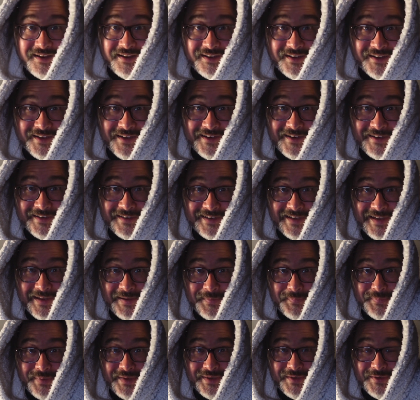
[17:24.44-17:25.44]
car
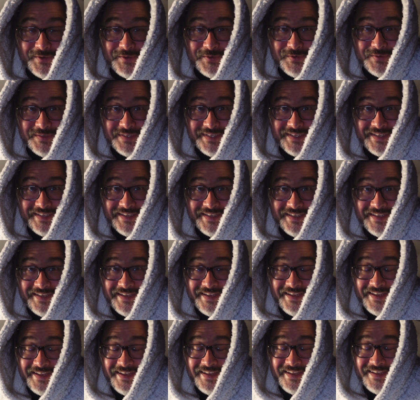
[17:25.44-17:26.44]
camping Udi
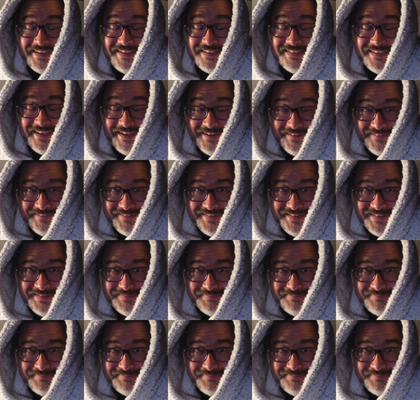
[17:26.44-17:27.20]
is out.